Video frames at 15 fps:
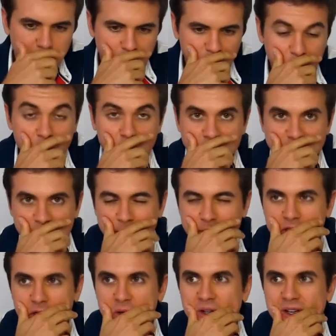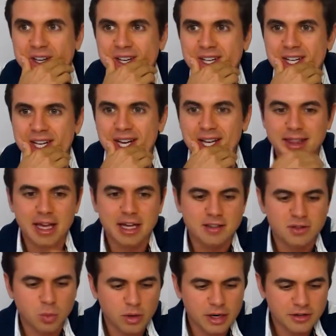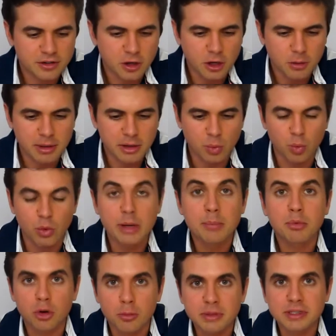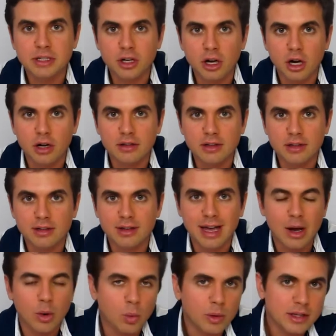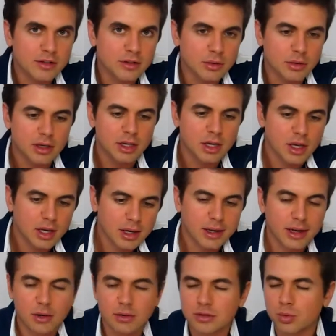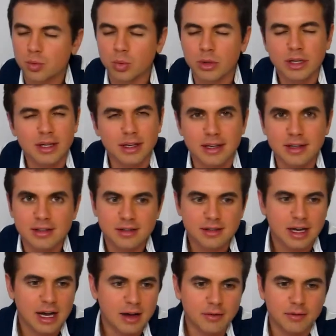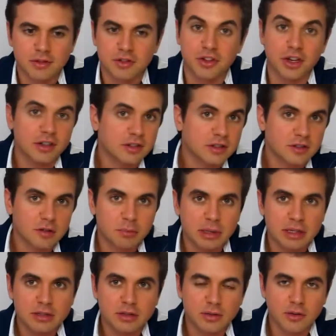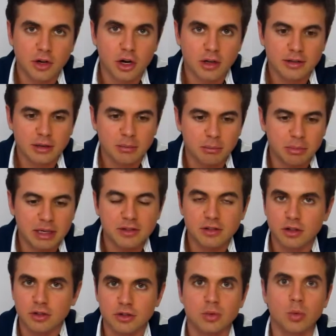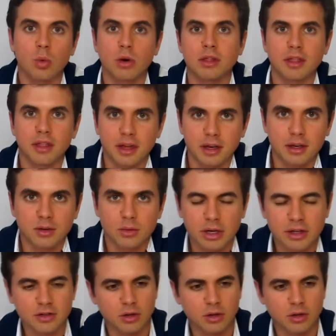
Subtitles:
previous episode, and that's where I talk about repurposing content and how we do it, and how it's really easy to have dozens of pieces of content based on just one thing, right?